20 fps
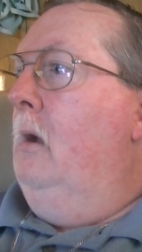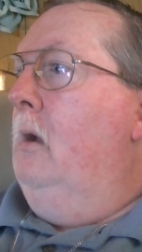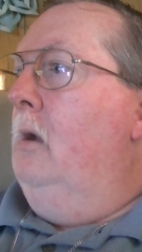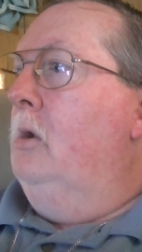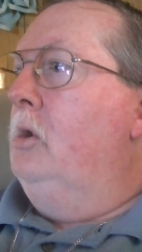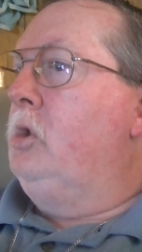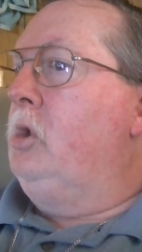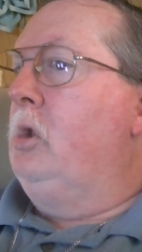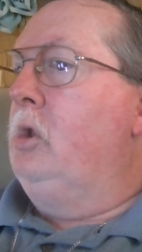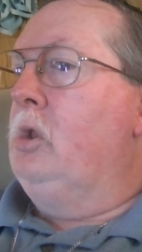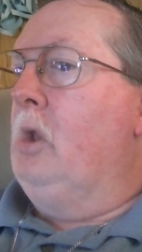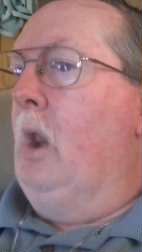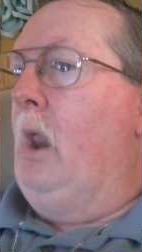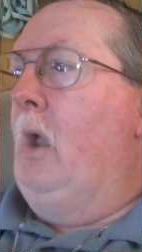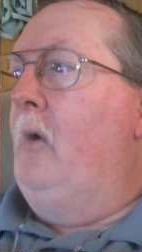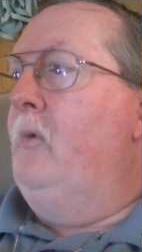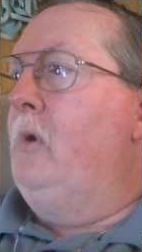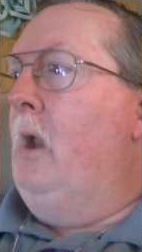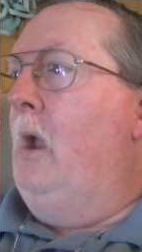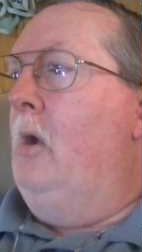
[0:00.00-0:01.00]
She's
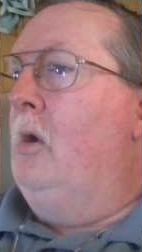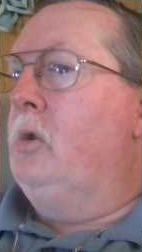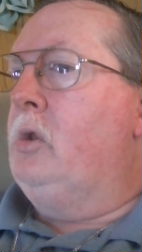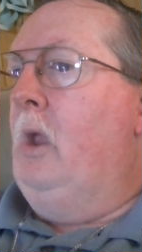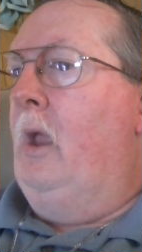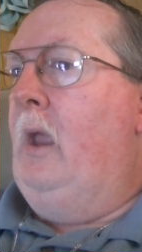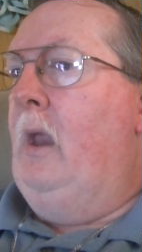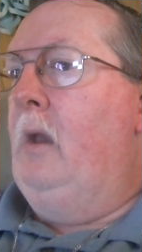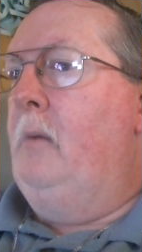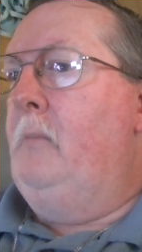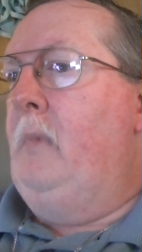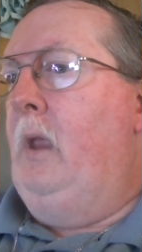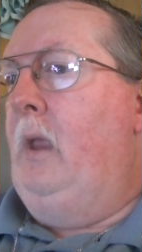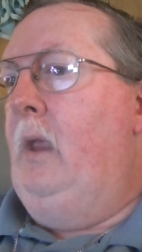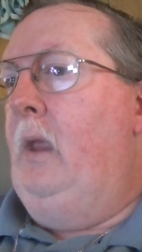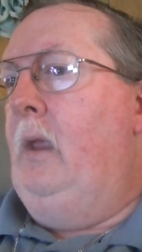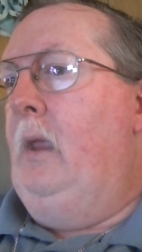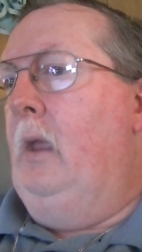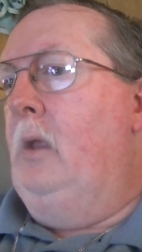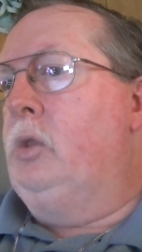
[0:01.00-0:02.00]
eleven hours ahead of
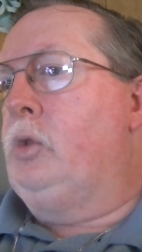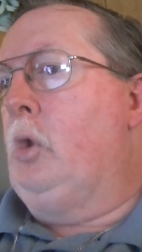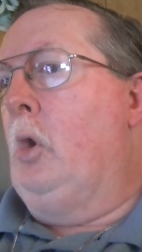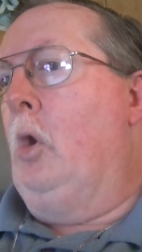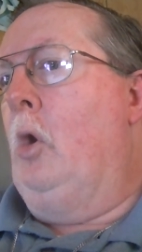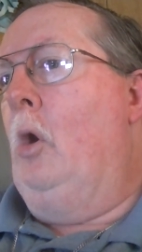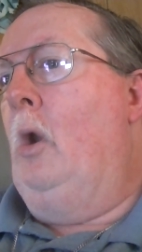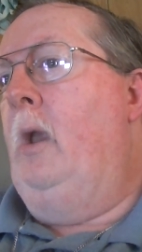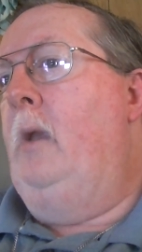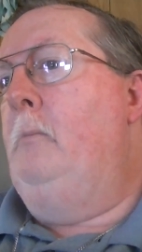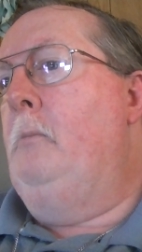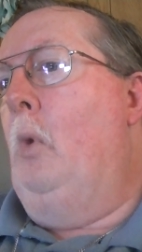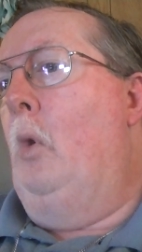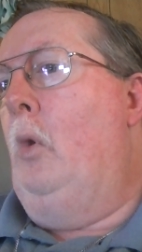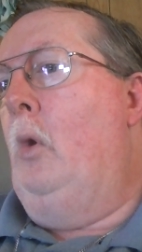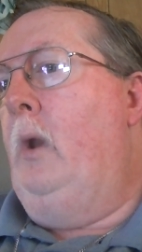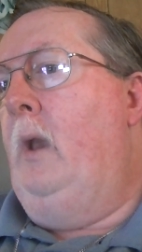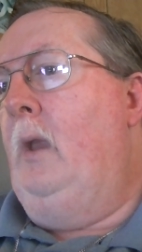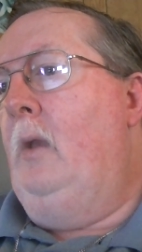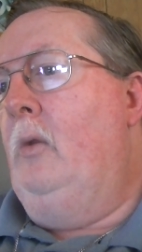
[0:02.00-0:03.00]
me. It's early
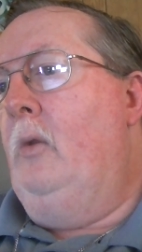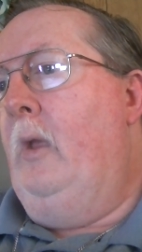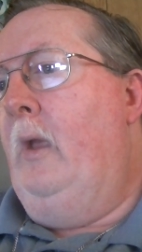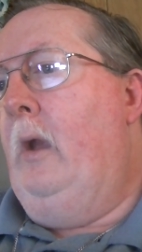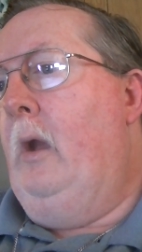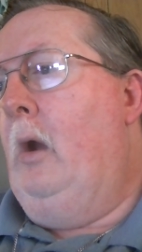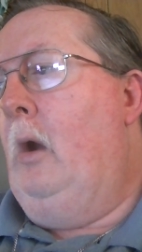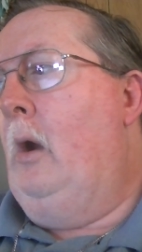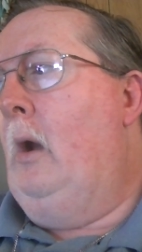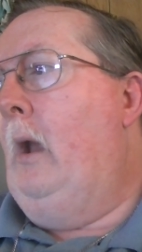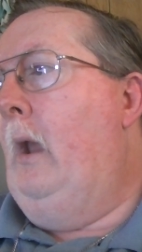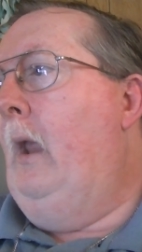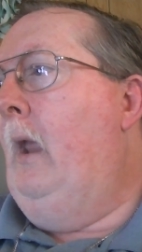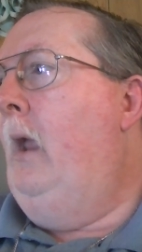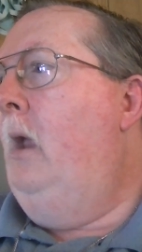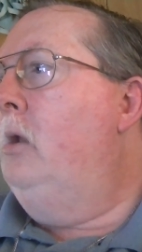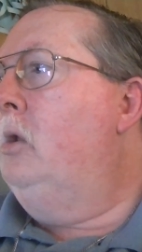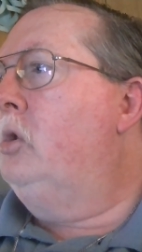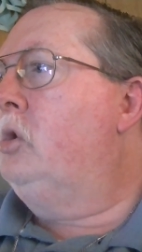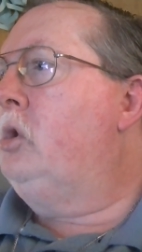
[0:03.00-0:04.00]
morning there,
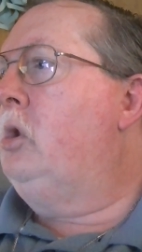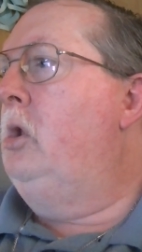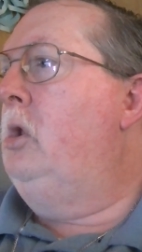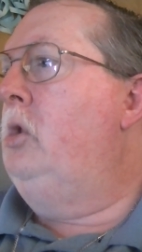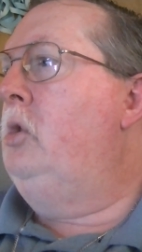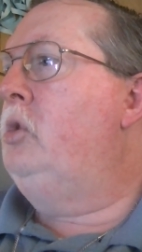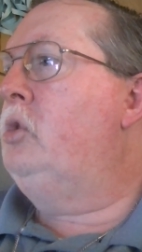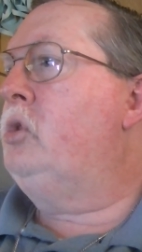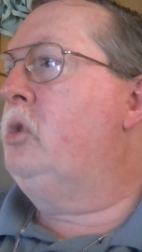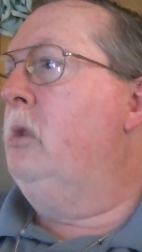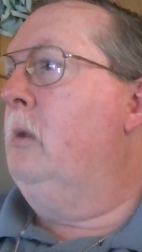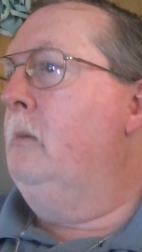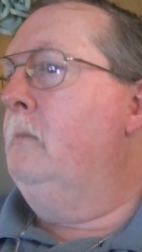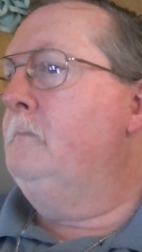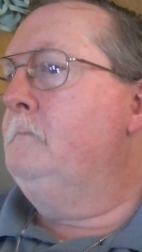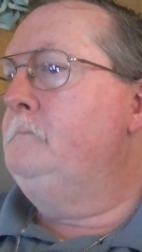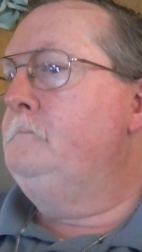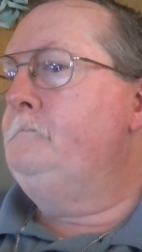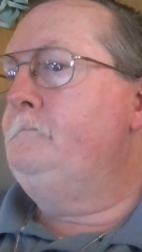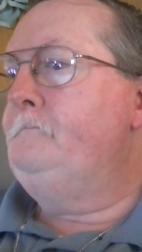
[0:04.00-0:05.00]
and she's
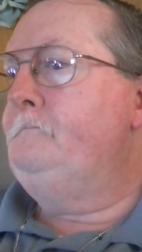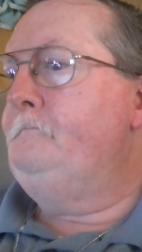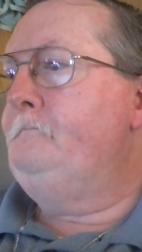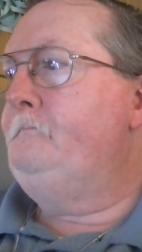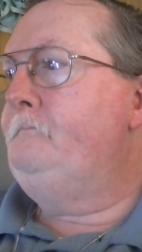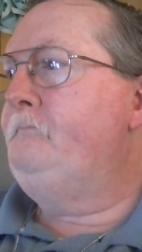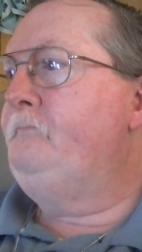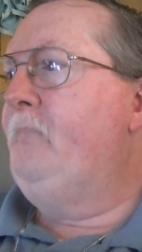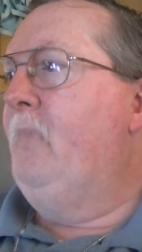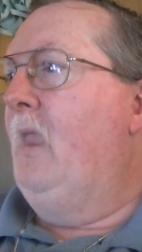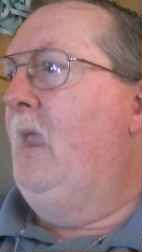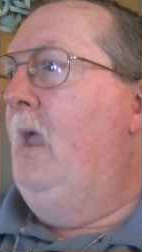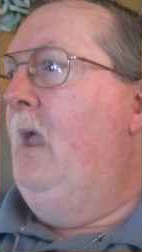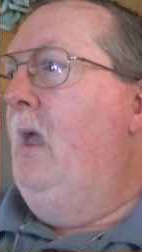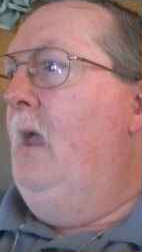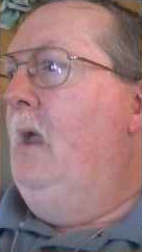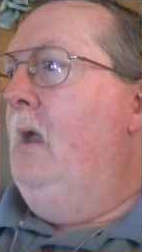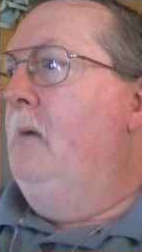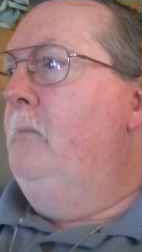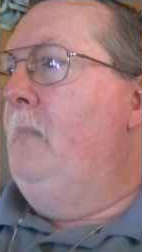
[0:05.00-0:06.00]

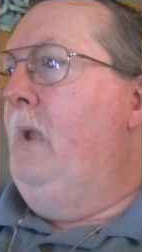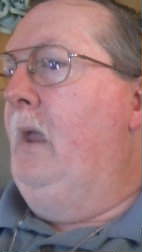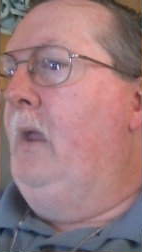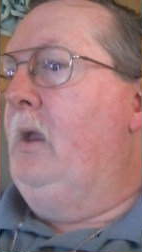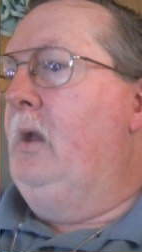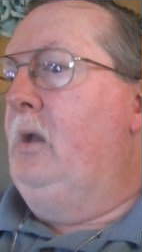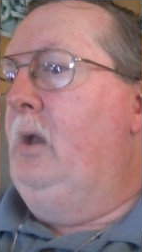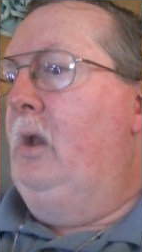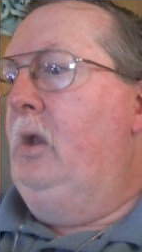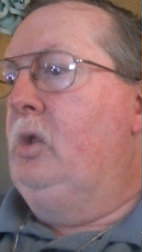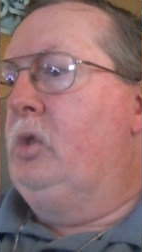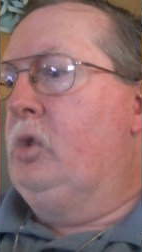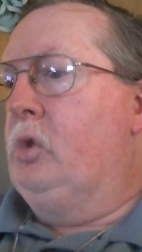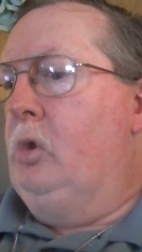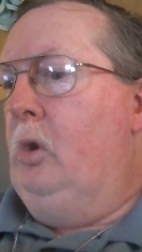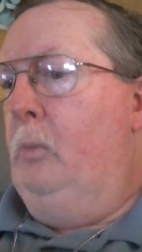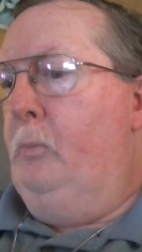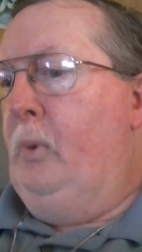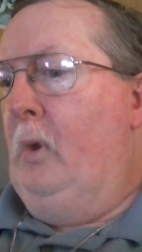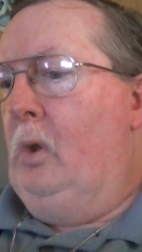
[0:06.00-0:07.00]
making these
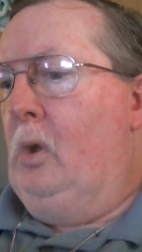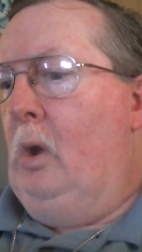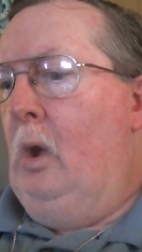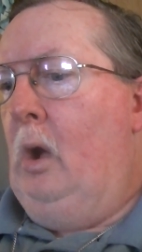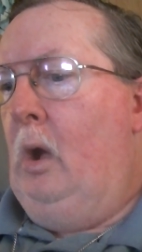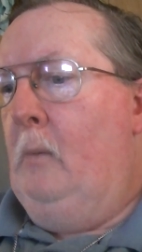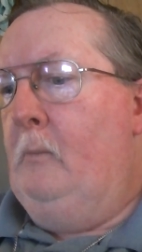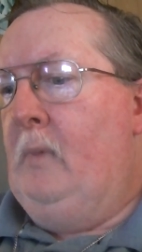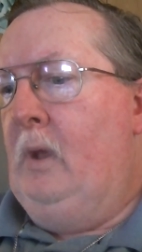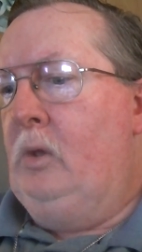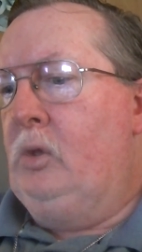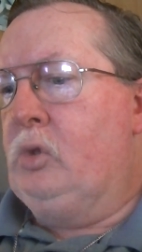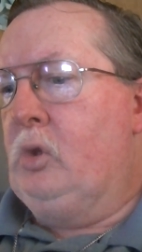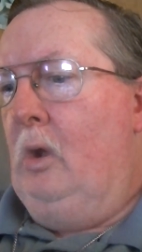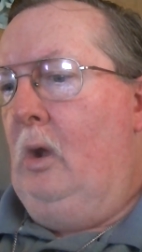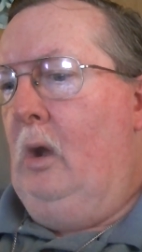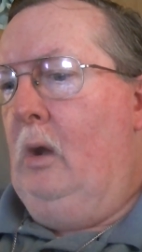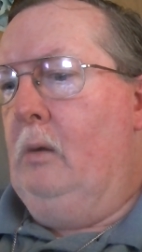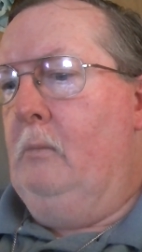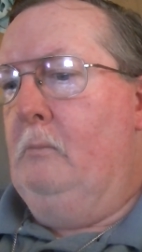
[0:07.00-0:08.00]
stupid comments
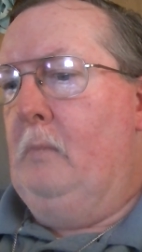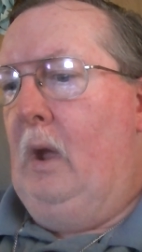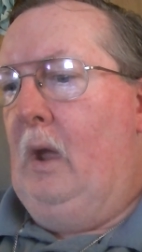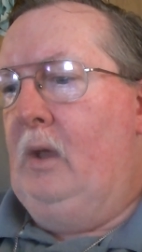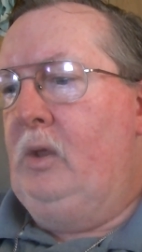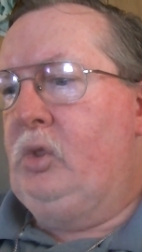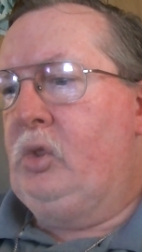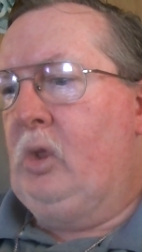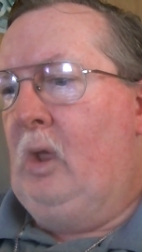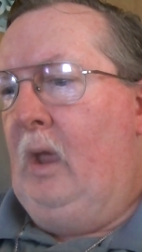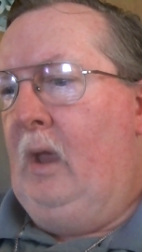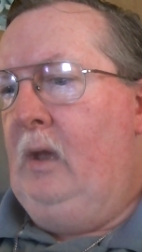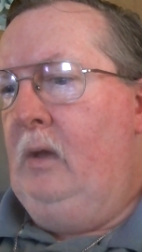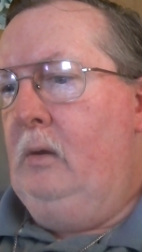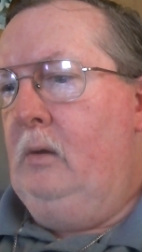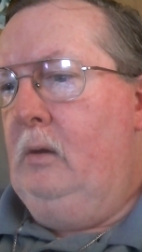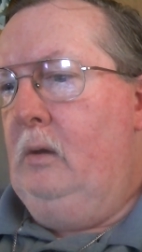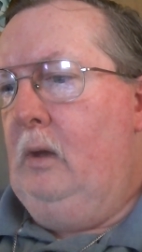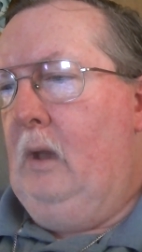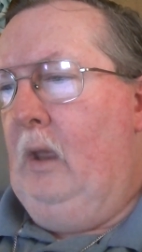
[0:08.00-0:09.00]
on my site
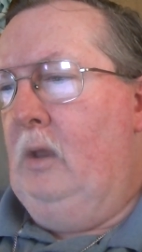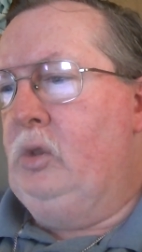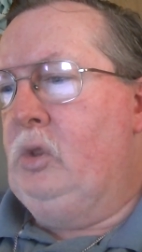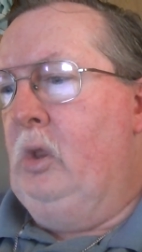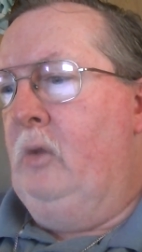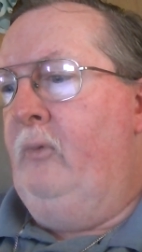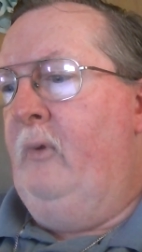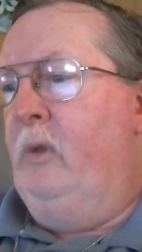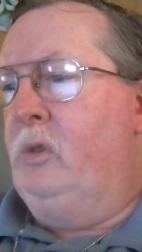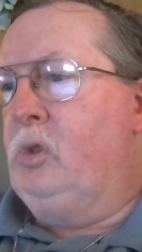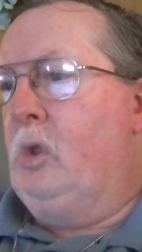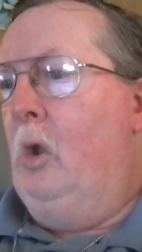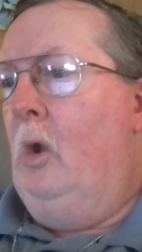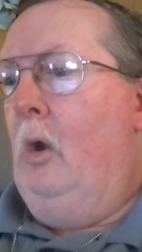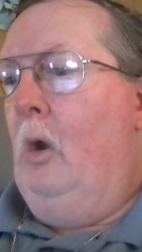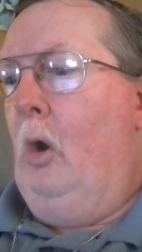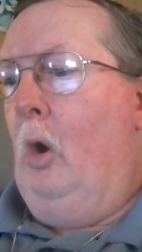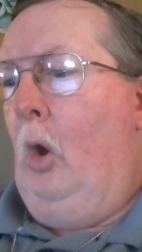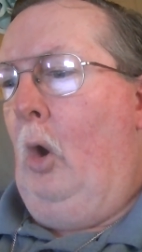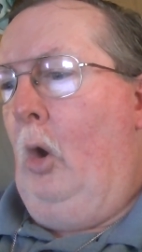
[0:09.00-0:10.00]
as if it's
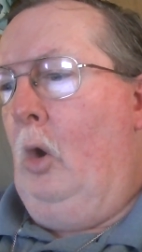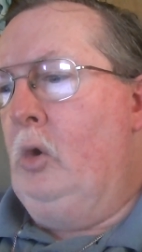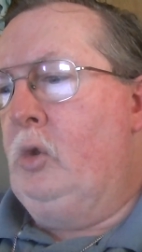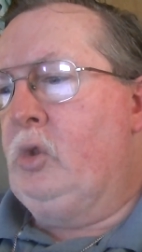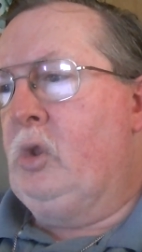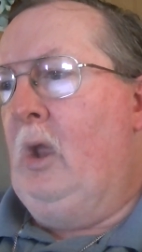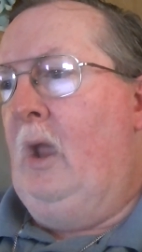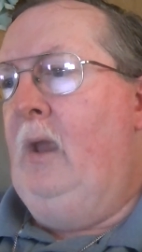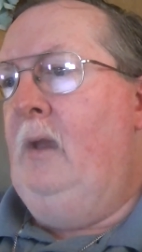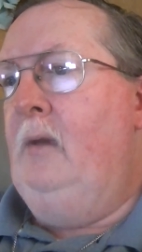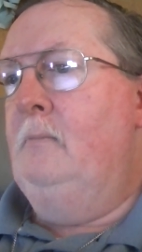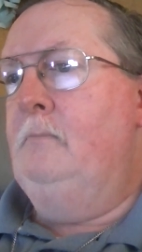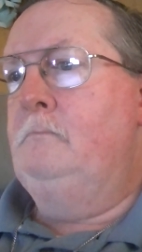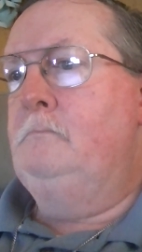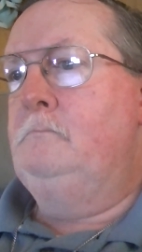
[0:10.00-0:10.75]
her site.